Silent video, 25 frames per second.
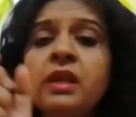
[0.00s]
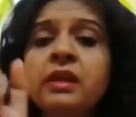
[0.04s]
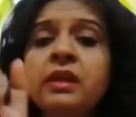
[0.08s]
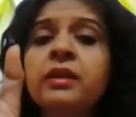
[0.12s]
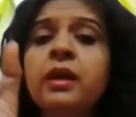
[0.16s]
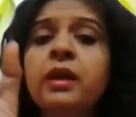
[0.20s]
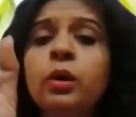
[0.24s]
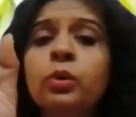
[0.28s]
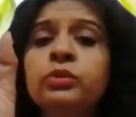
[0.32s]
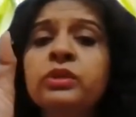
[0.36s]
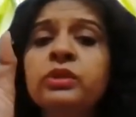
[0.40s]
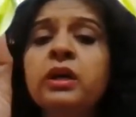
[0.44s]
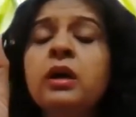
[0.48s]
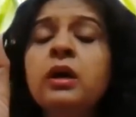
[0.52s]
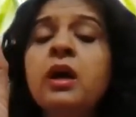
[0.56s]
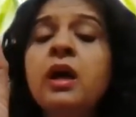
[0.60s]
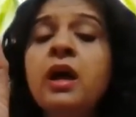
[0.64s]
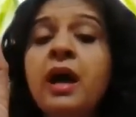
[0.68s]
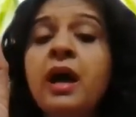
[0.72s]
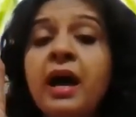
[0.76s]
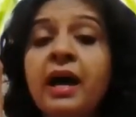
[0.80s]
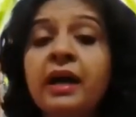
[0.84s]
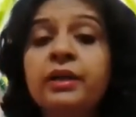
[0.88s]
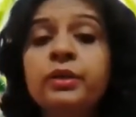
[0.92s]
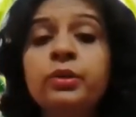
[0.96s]
Now the
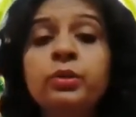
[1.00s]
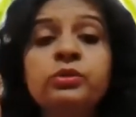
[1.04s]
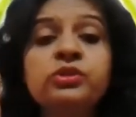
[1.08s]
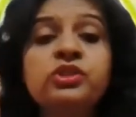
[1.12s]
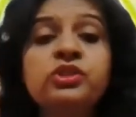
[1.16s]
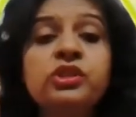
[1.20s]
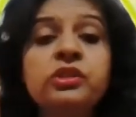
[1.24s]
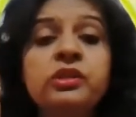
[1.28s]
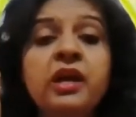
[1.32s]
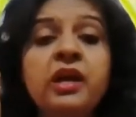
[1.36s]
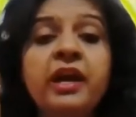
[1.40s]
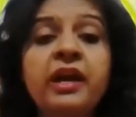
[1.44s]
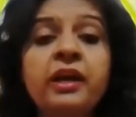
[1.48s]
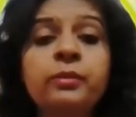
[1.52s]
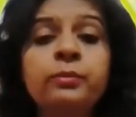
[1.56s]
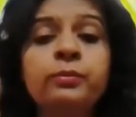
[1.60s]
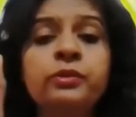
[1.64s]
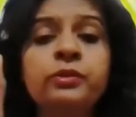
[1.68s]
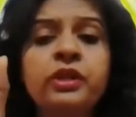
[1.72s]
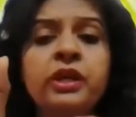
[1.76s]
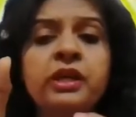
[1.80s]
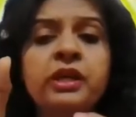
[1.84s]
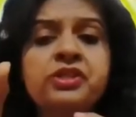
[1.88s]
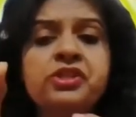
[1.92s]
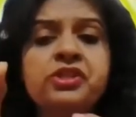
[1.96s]
hydrogen ion,
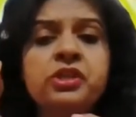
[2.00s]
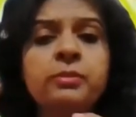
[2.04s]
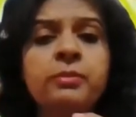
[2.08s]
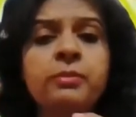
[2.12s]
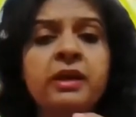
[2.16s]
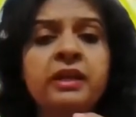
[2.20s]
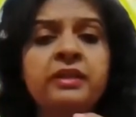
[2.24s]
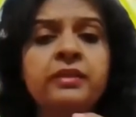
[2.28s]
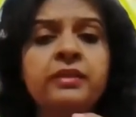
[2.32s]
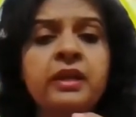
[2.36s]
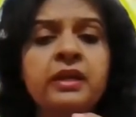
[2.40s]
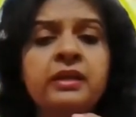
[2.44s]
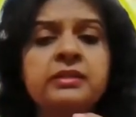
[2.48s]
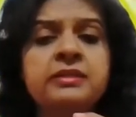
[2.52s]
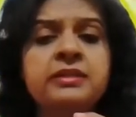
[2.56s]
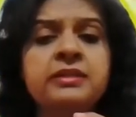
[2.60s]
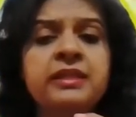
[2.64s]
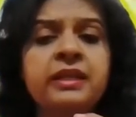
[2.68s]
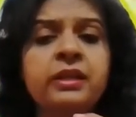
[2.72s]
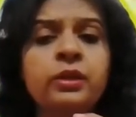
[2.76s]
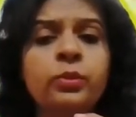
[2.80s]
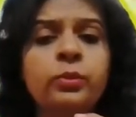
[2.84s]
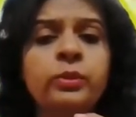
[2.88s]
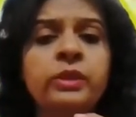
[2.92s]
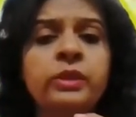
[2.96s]
potassium ion, they are
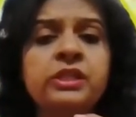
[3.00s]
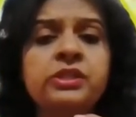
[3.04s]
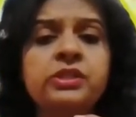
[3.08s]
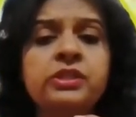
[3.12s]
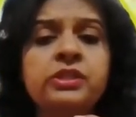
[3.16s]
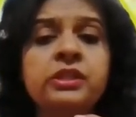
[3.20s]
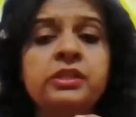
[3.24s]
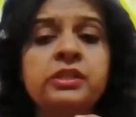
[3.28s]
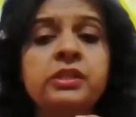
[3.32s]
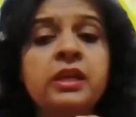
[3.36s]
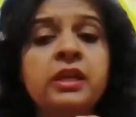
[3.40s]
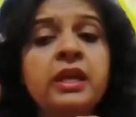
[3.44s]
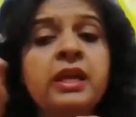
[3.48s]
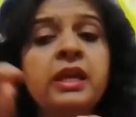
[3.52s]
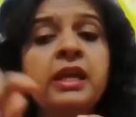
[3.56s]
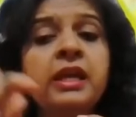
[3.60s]
secreted